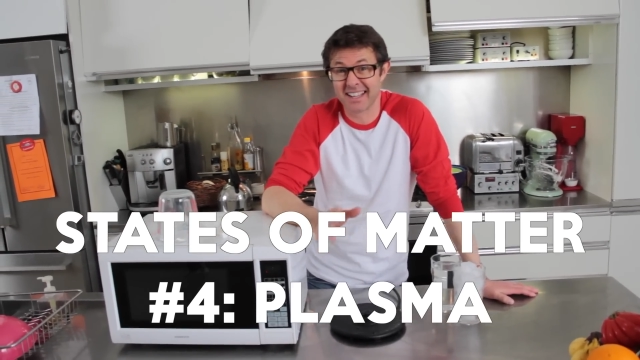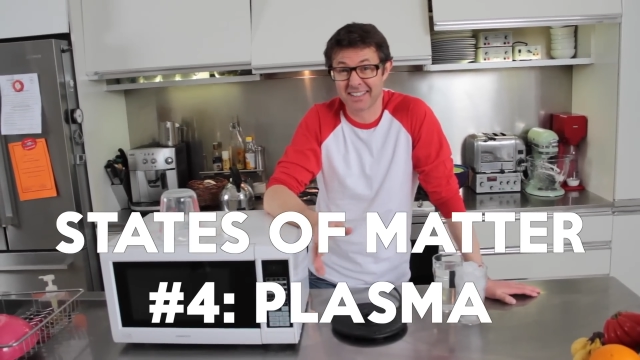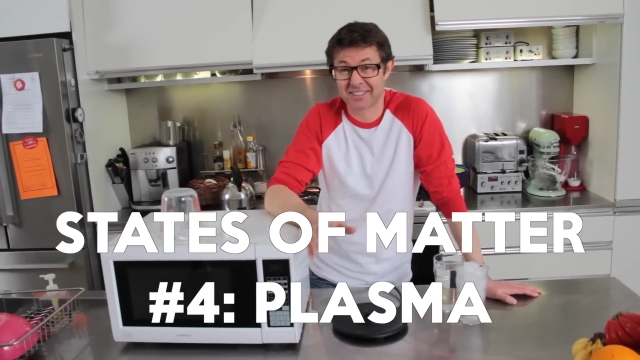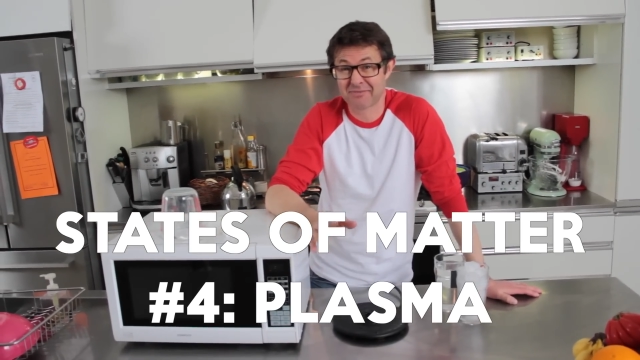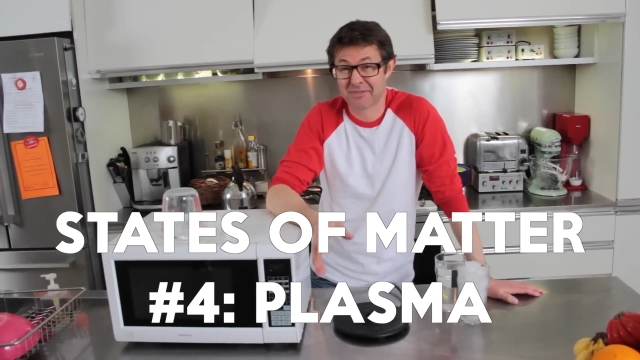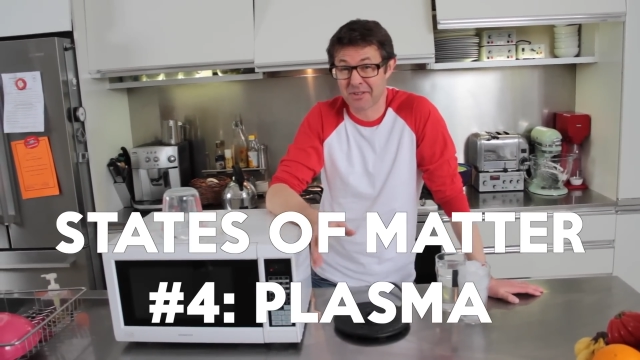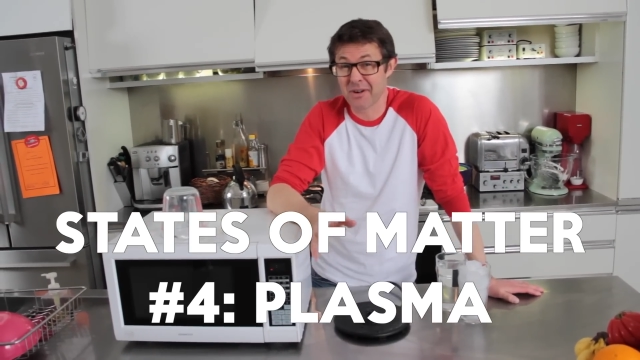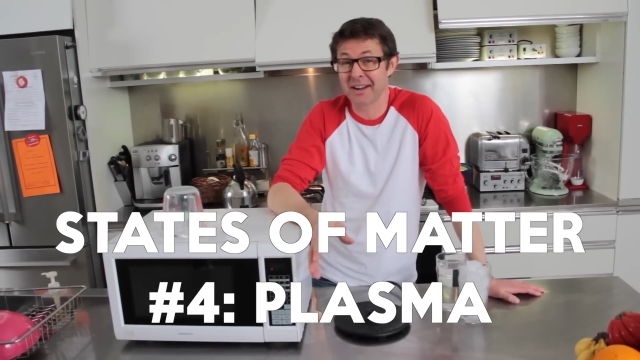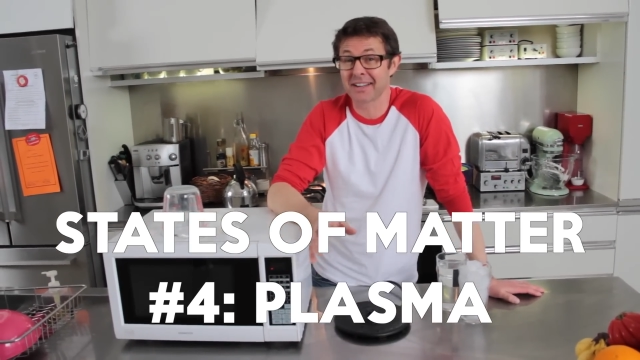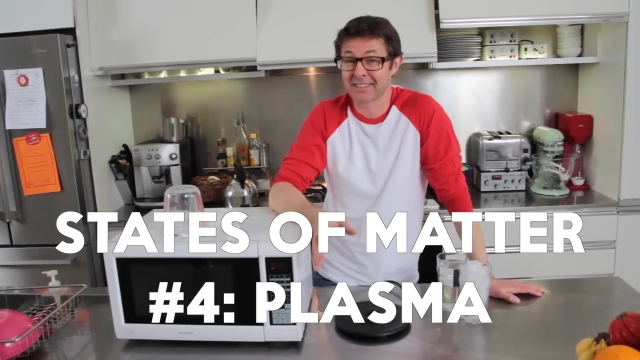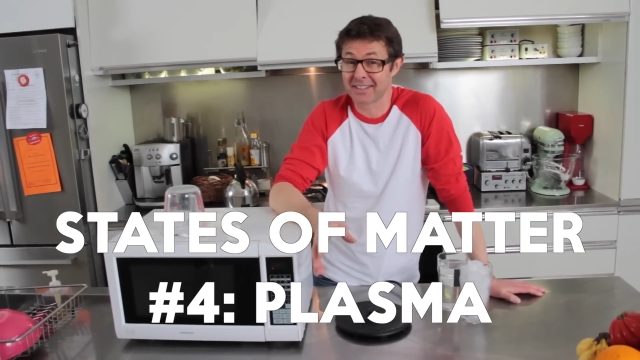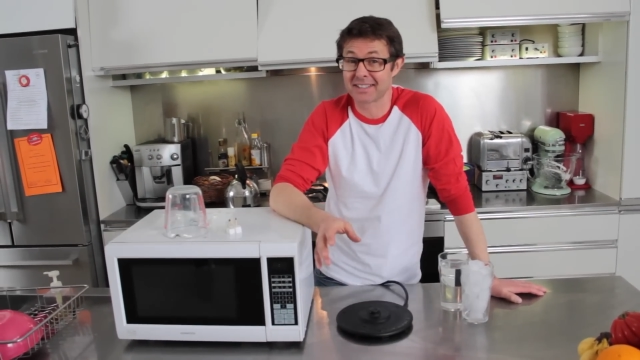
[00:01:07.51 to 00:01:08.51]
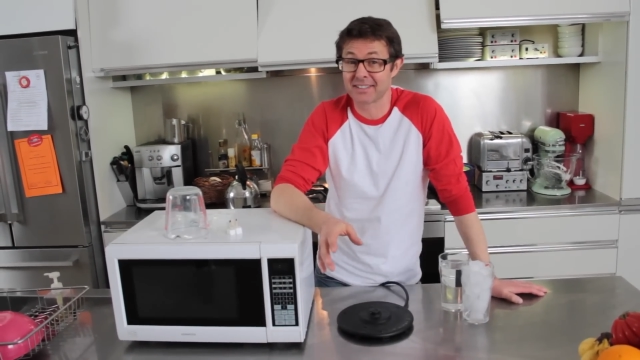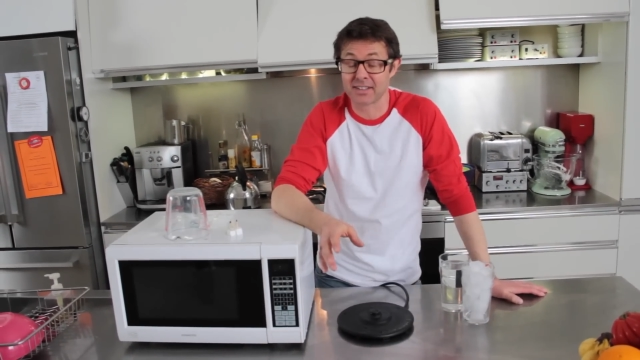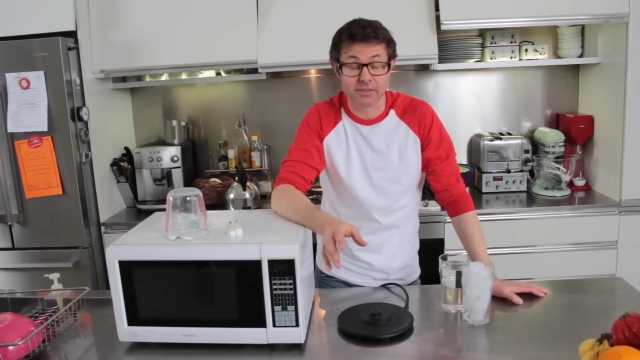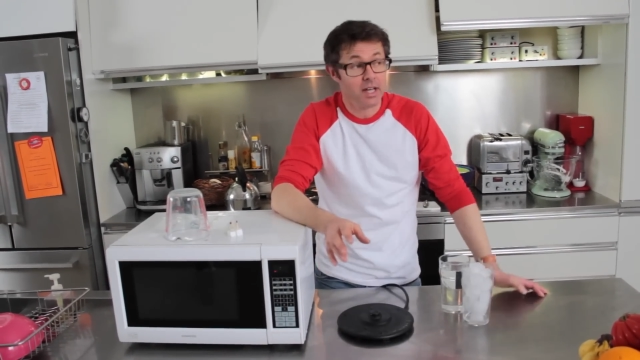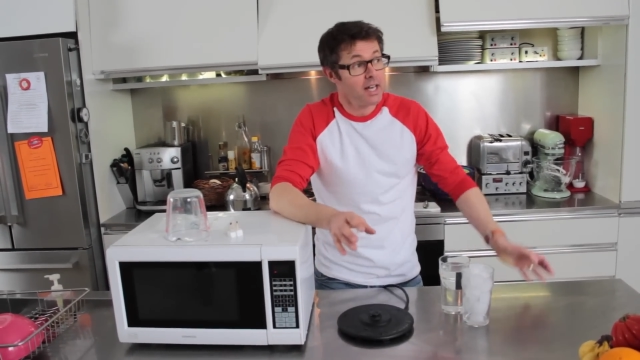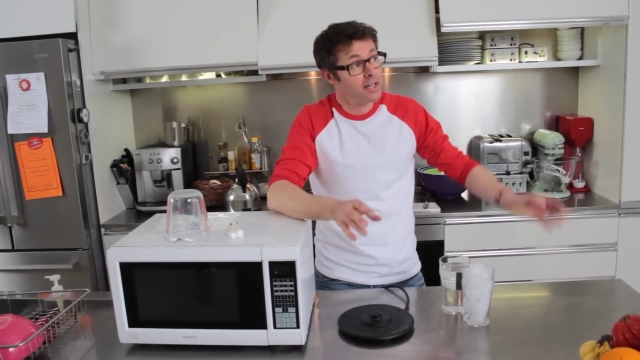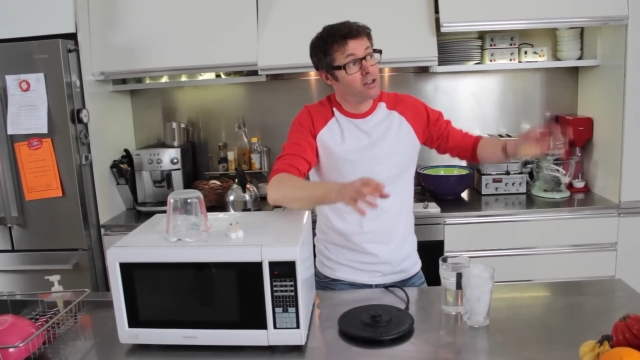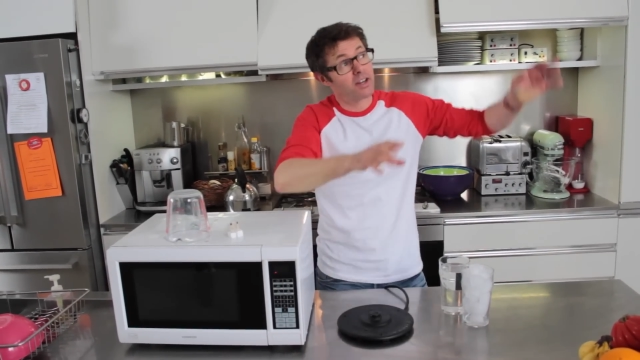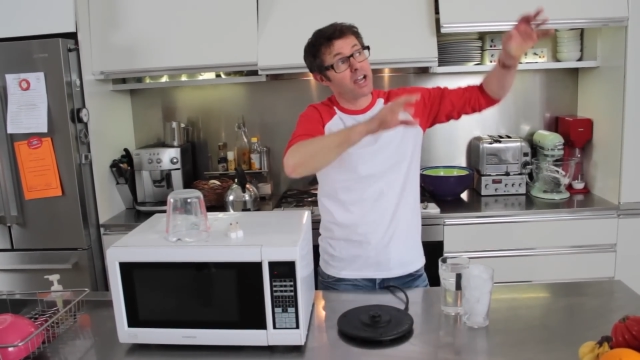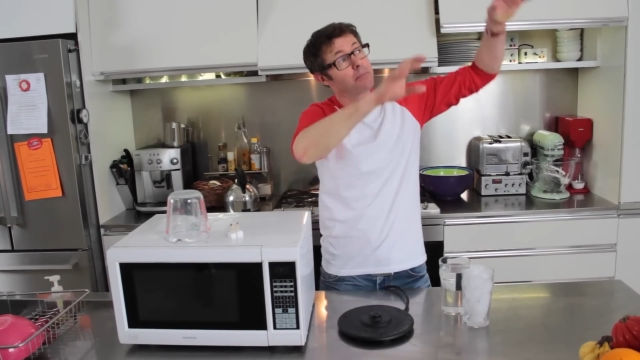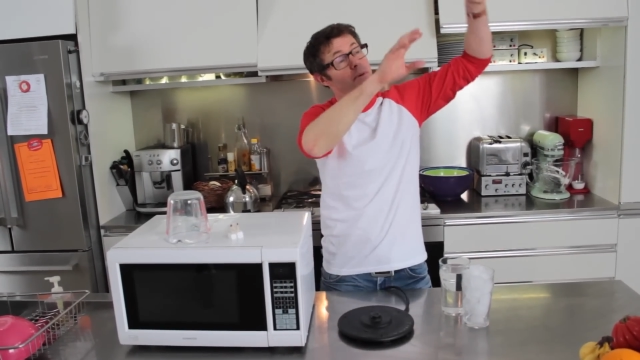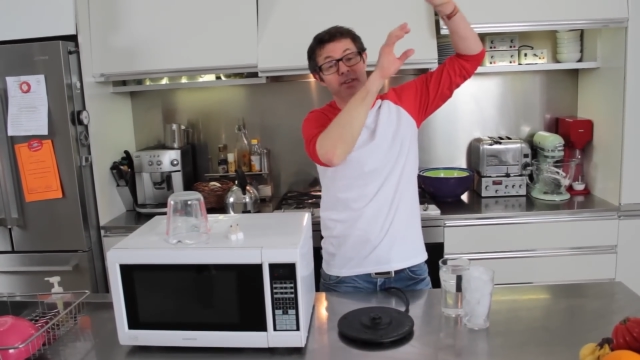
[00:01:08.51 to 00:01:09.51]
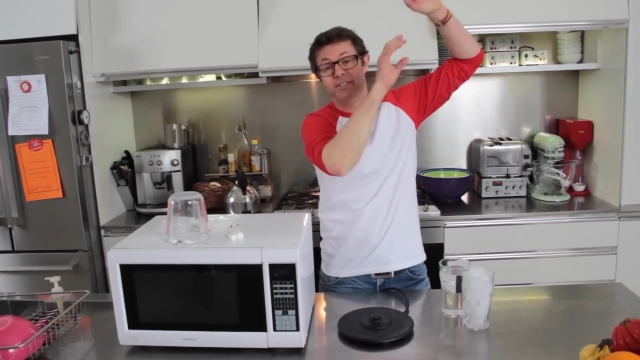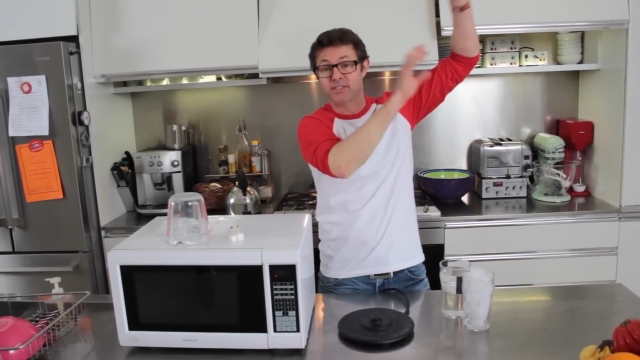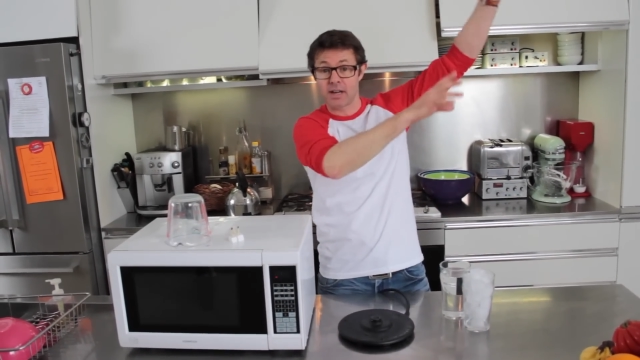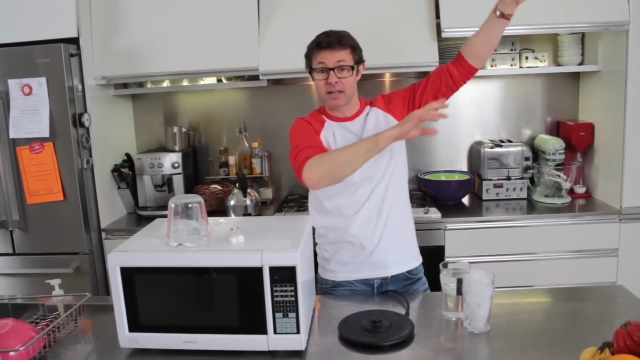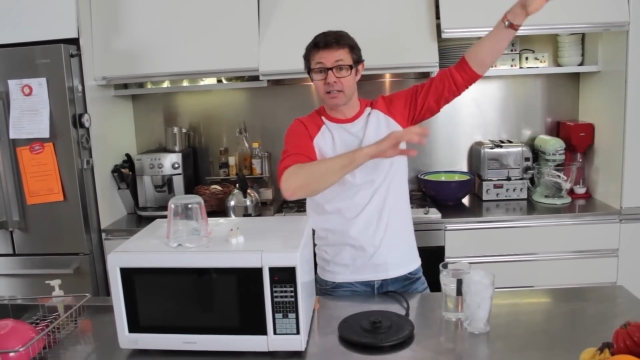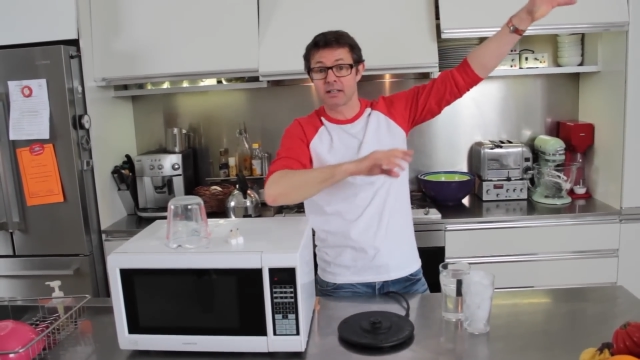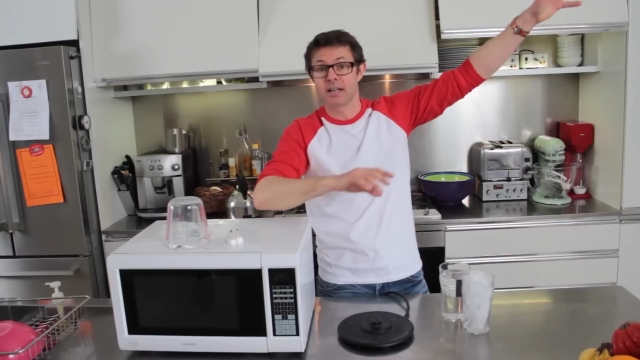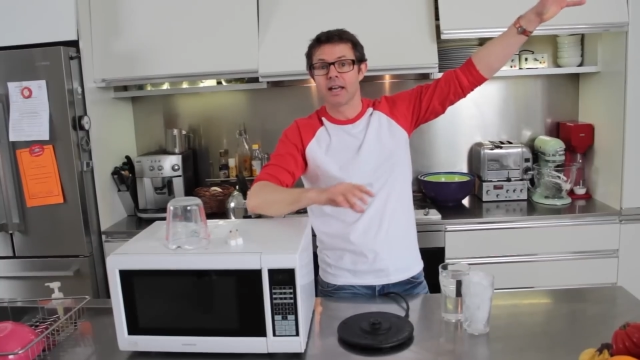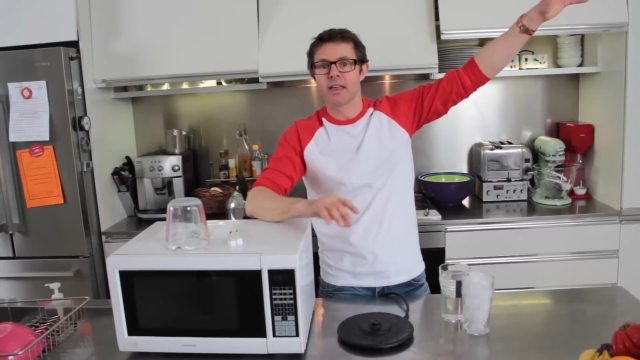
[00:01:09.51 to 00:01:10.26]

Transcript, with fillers: It's quite exciting stuff. Look up at the sun,